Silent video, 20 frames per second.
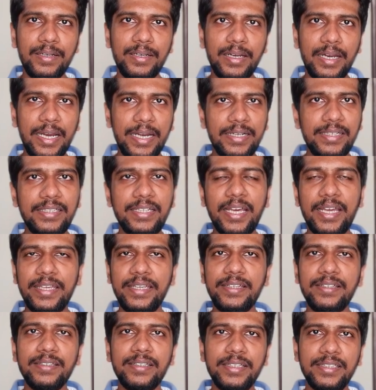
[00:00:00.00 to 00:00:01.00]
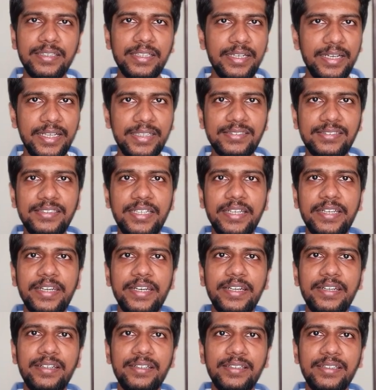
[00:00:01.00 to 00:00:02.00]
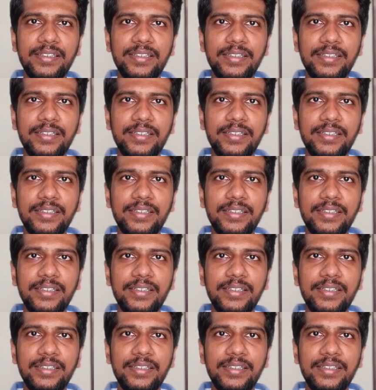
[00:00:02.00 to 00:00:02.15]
and dying in the next decade